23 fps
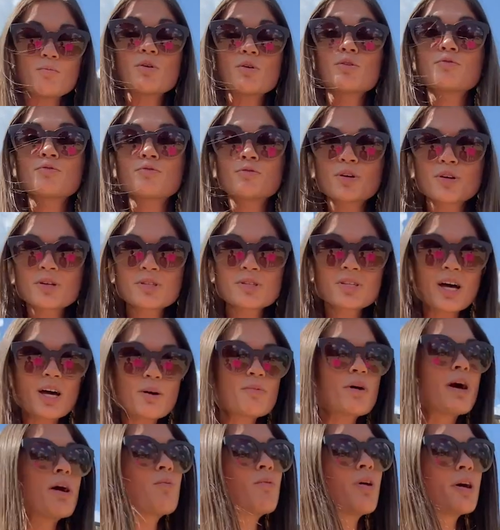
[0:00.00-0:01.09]
First up,
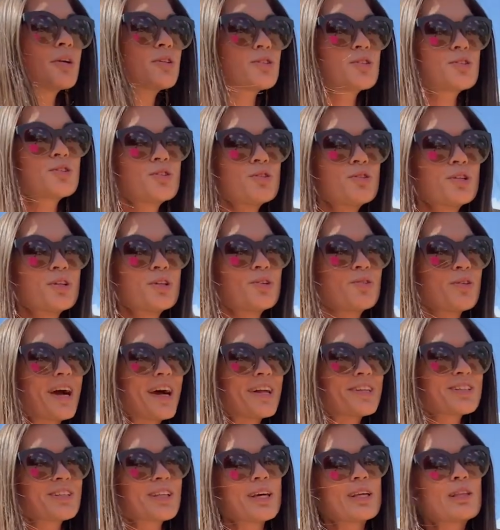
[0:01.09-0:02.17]
I want to
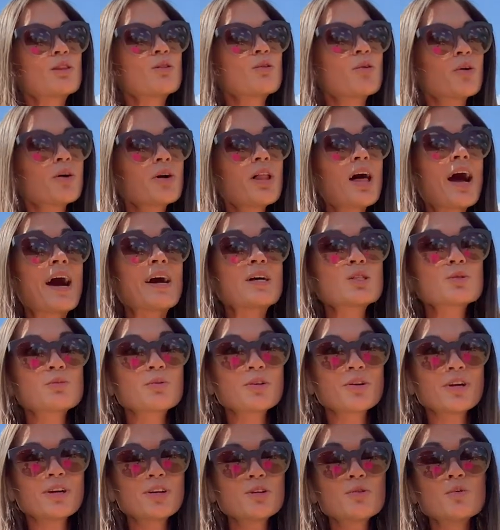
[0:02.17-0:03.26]
congratulate Laurel
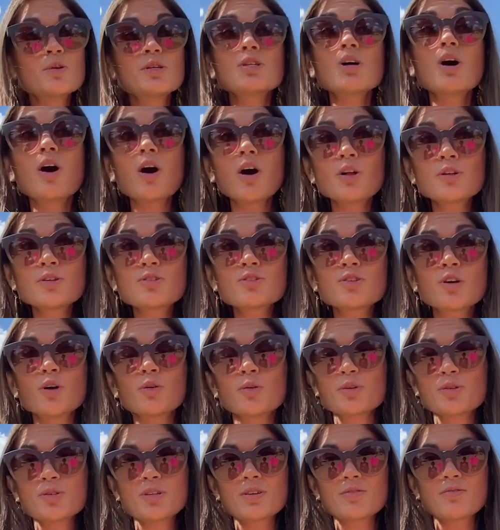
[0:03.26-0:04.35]
Aspergren, who is also
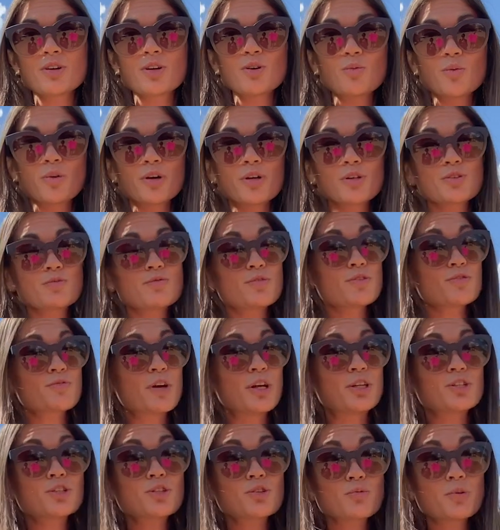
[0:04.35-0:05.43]
receiving awards for
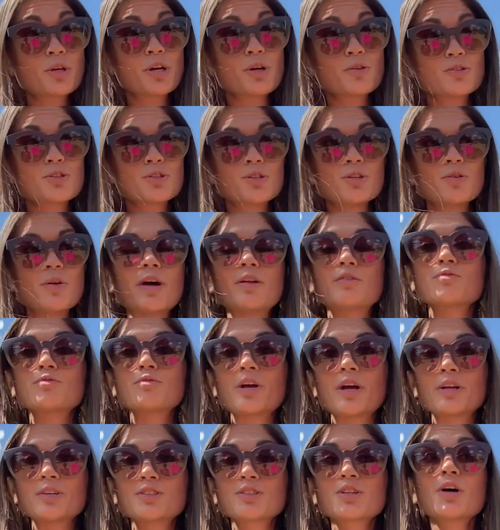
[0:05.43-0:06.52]
French 302 and
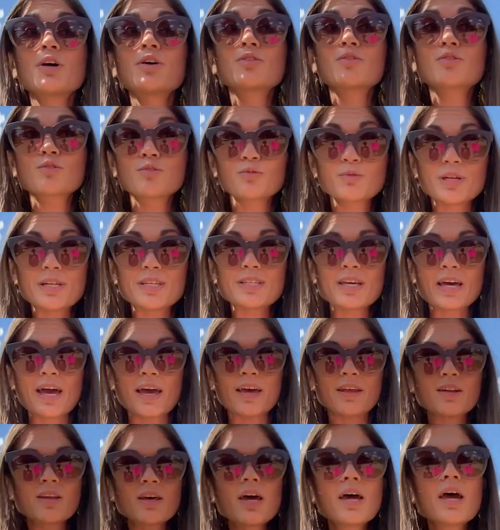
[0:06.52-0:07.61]
French
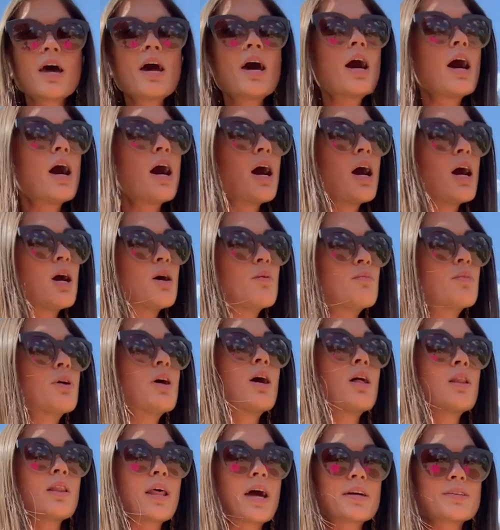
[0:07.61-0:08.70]
310,
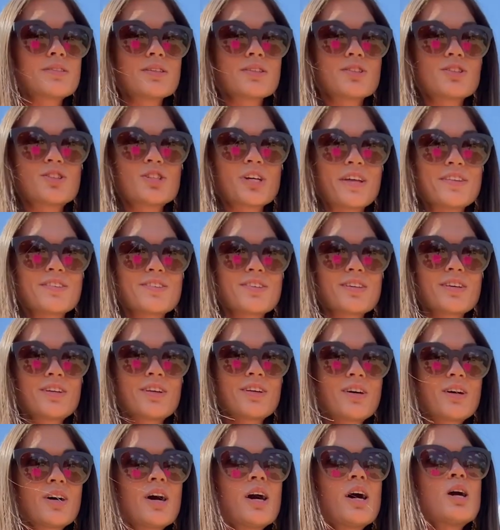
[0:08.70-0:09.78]
Alexis Jensen,
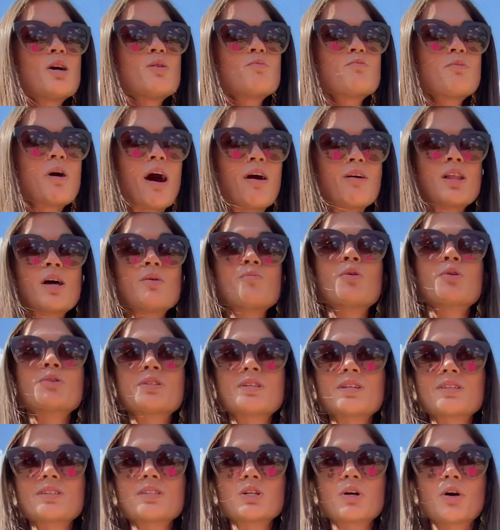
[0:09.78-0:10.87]
Paula
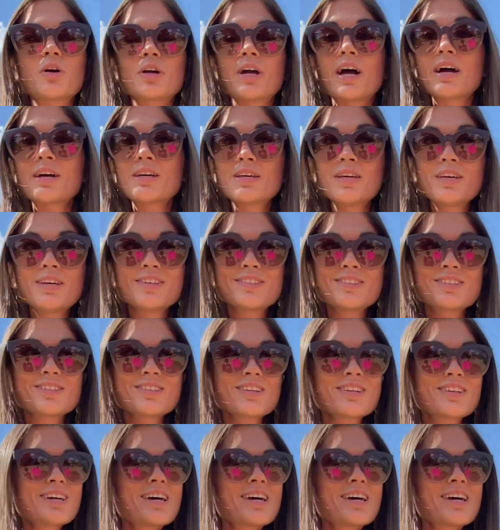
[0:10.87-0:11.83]
Montes de Okakis,